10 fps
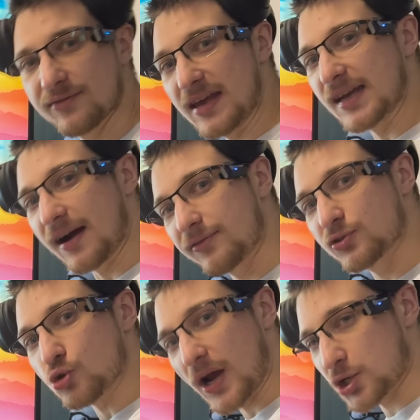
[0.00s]
enough
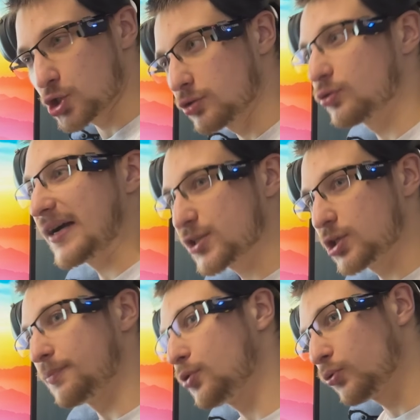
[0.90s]
traction to actually
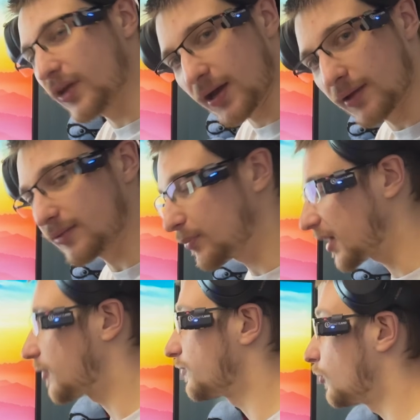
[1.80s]
pull the curtain back
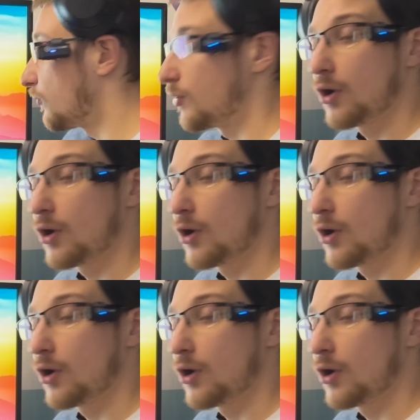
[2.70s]
and forth.